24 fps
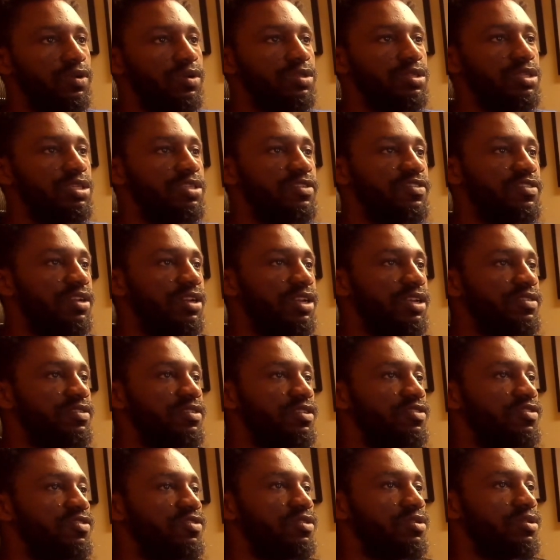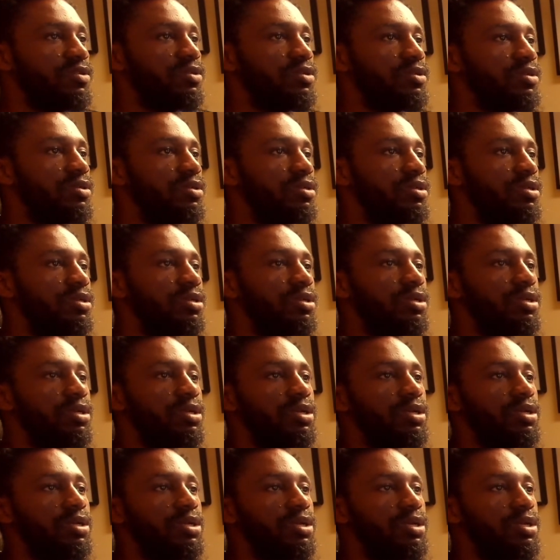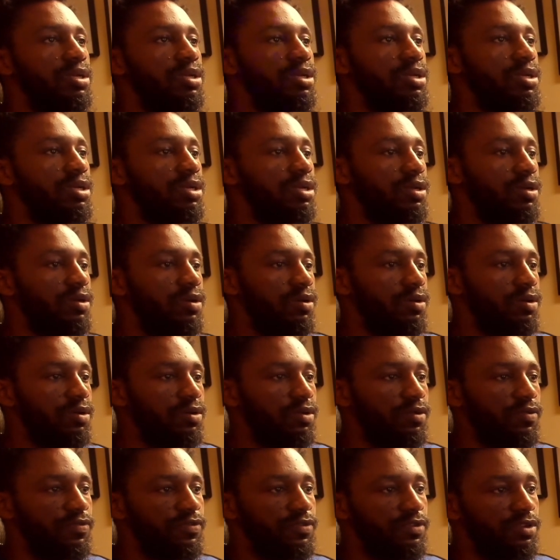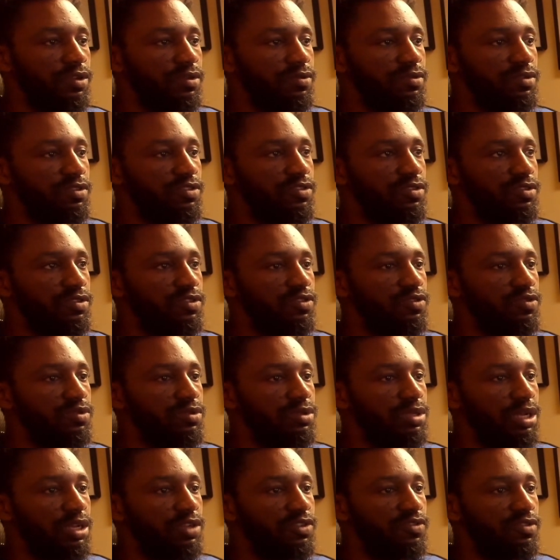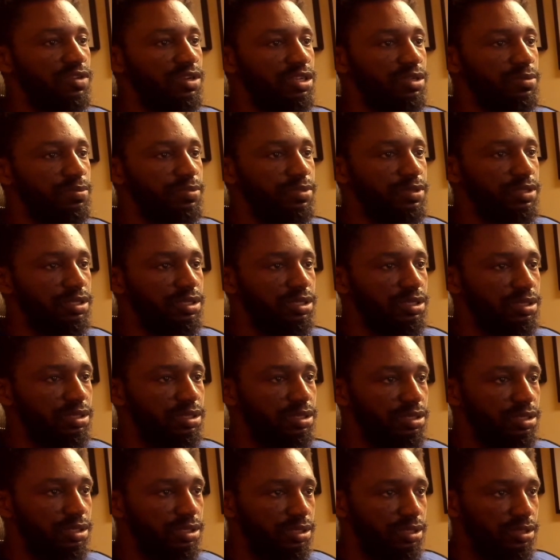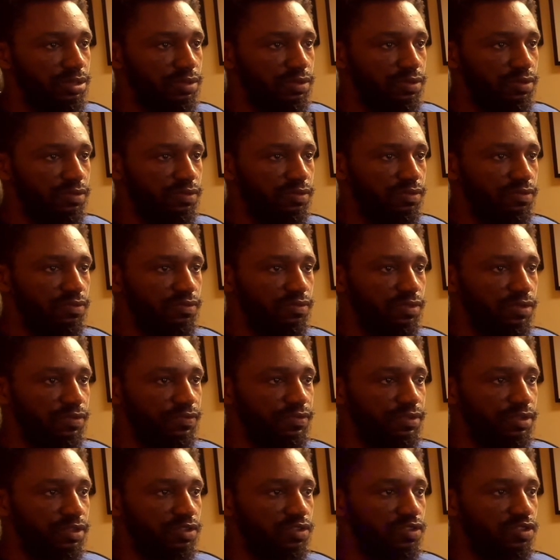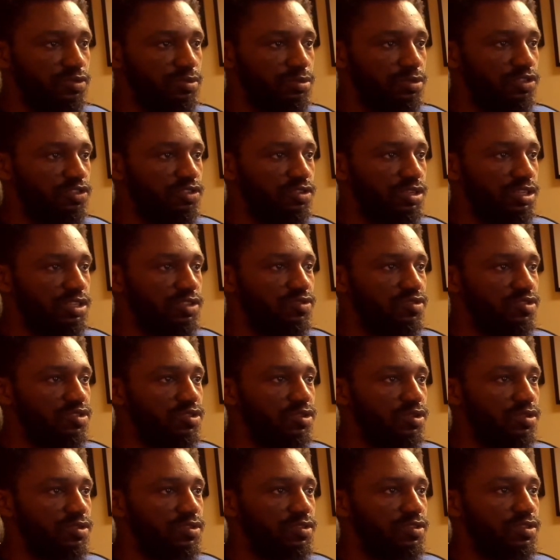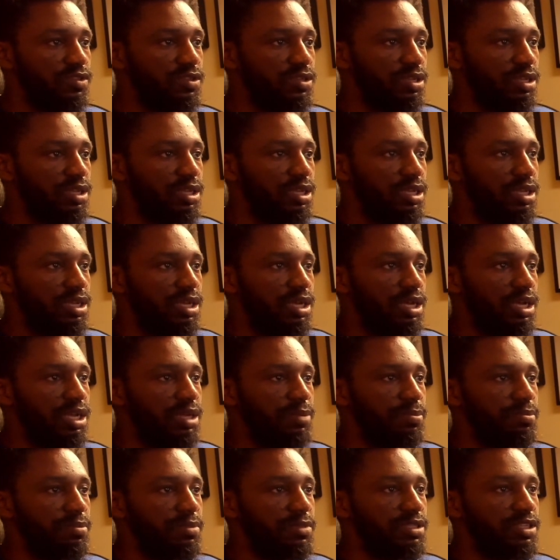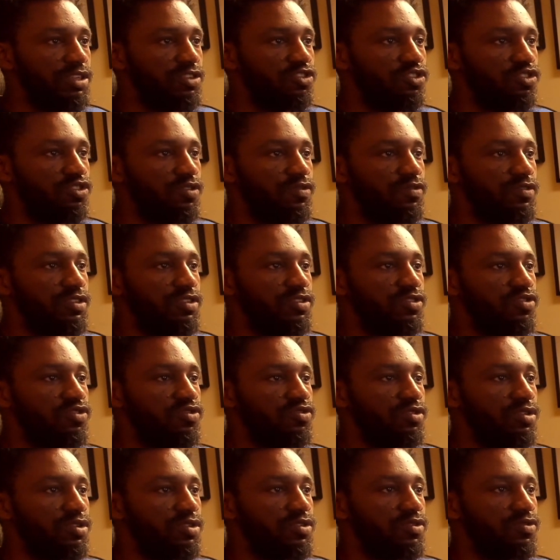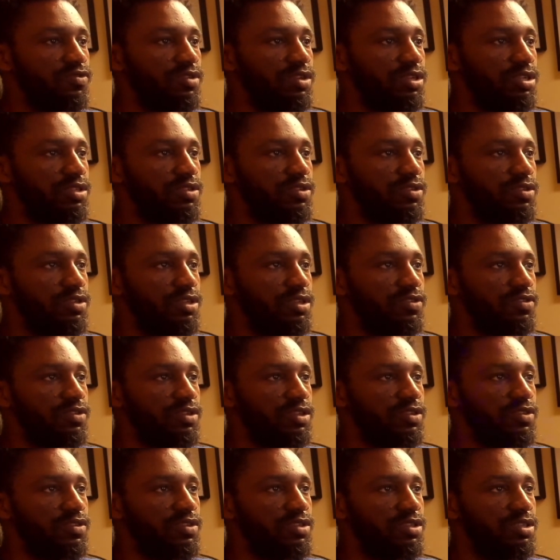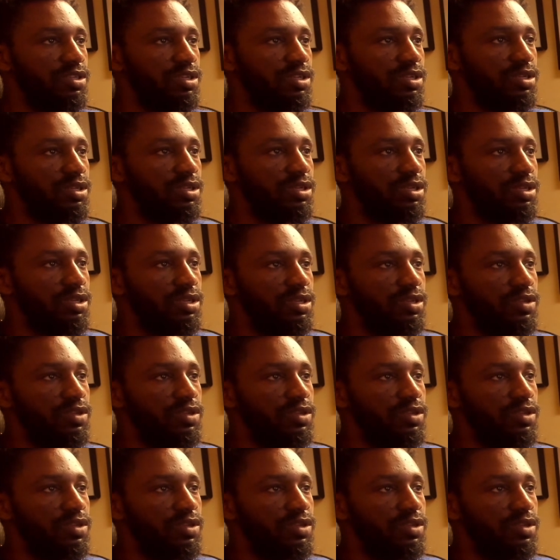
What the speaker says: So on initialization, all configurations should actually be referenced to make sure it returns an implementation of this struct, right? As you can see here.